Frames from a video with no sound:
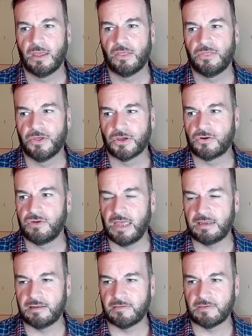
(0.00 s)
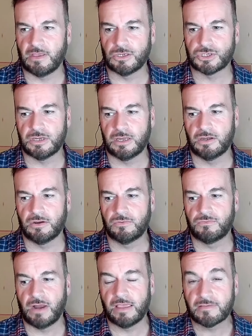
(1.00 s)
That created such a
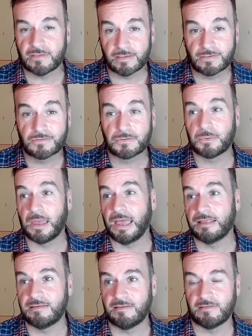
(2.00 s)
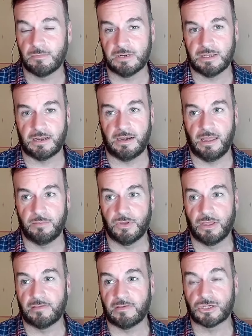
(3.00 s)
racist, anti-Semitic climate
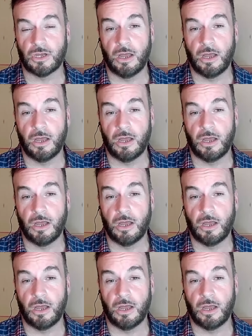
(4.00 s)
and such a